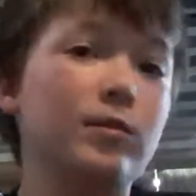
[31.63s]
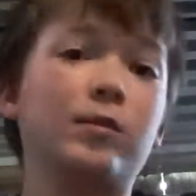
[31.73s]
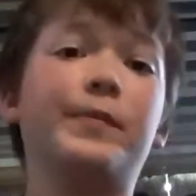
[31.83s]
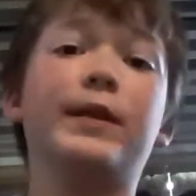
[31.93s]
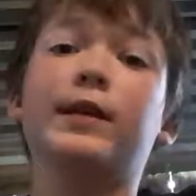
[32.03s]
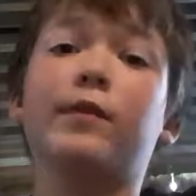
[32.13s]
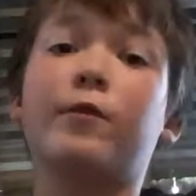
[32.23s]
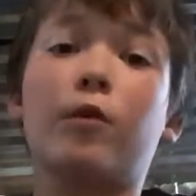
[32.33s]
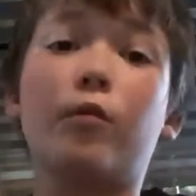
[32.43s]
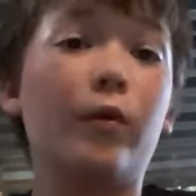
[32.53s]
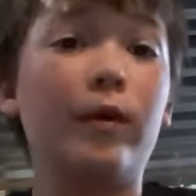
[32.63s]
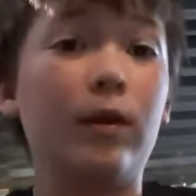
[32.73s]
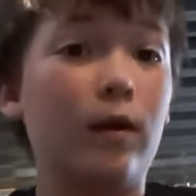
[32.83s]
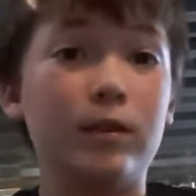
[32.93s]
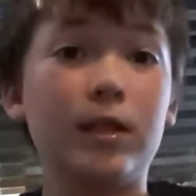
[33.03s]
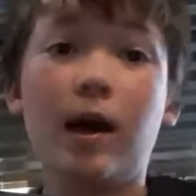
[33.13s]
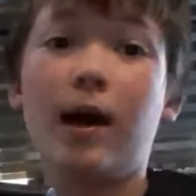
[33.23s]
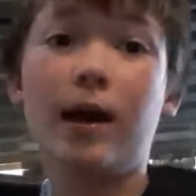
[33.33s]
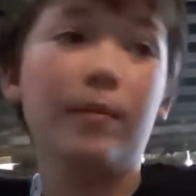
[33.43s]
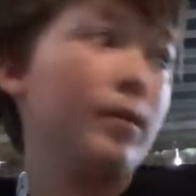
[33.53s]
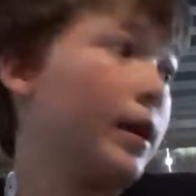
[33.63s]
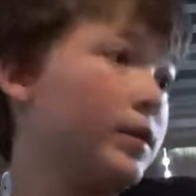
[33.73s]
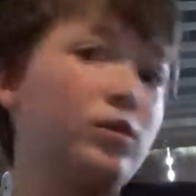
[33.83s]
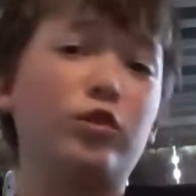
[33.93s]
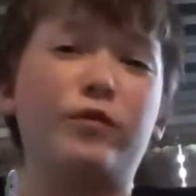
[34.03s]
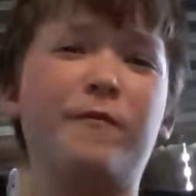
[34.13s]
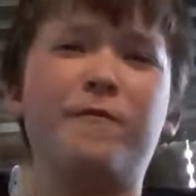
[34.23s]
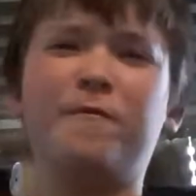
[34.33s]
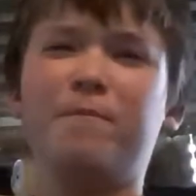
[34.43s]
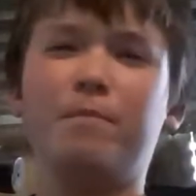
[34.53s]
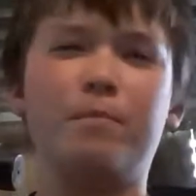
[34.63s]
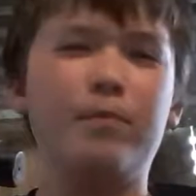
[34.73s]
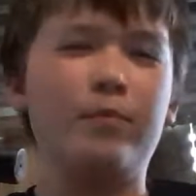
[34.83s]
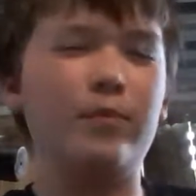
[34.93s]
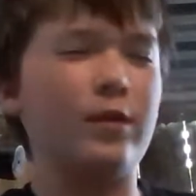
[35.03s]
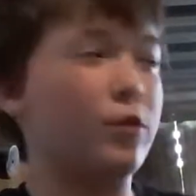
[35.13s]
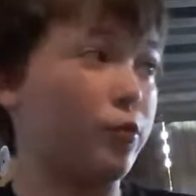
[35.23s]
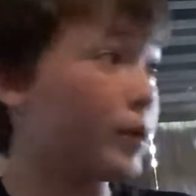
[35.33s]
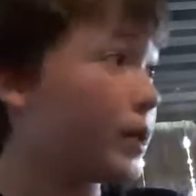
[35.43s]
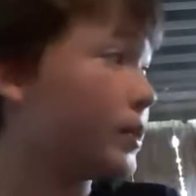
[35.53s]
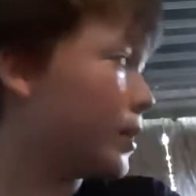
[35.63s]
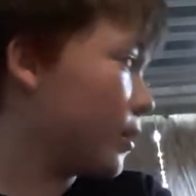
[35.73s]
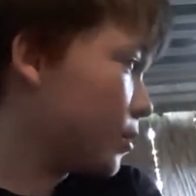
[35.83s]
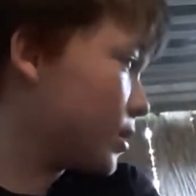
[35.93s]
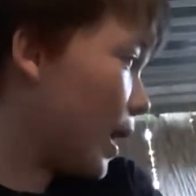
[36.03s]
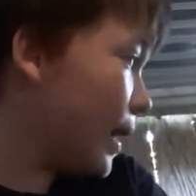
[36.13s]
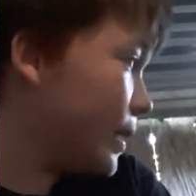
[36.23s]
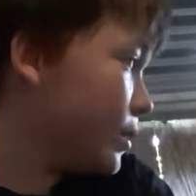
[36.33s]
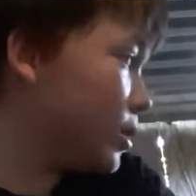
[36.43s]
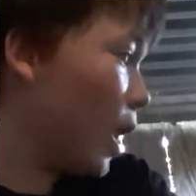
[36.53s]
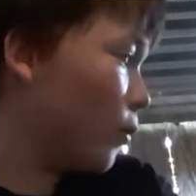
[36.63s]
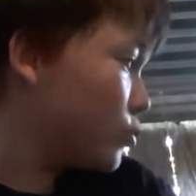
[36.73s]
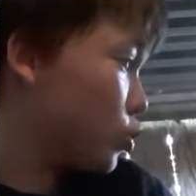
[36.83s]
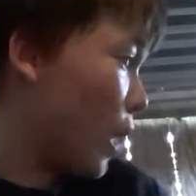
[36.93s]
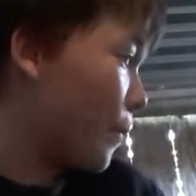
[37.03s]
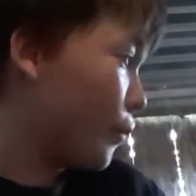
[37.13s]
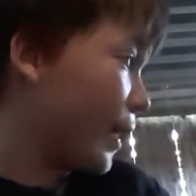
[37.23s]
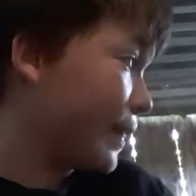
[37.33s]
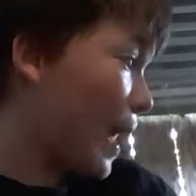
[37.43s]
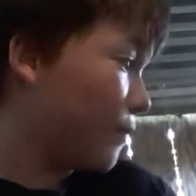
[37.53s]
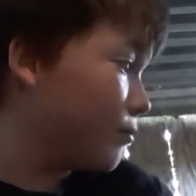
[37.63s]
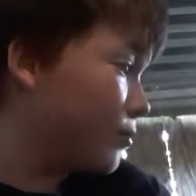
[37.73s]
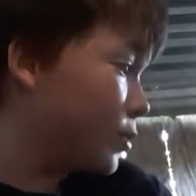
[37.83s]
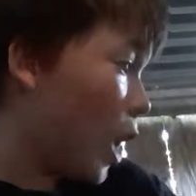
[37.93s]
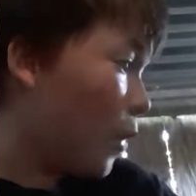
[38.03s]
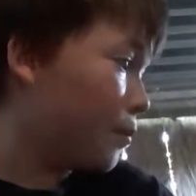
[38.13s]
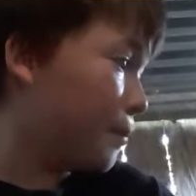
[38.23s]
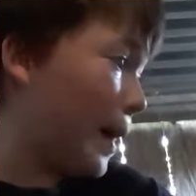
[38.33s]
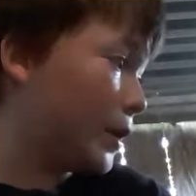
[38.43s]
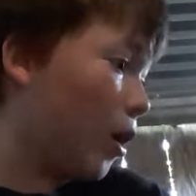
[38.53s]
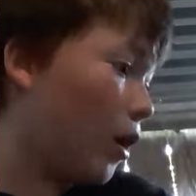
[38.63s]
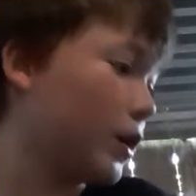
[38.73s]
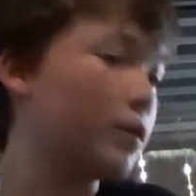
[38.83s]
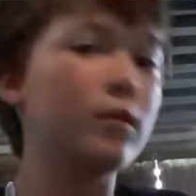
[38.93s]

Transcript: It's been here for a really long time, like two, three years. Heidi, no, do not break that. No, bad dog.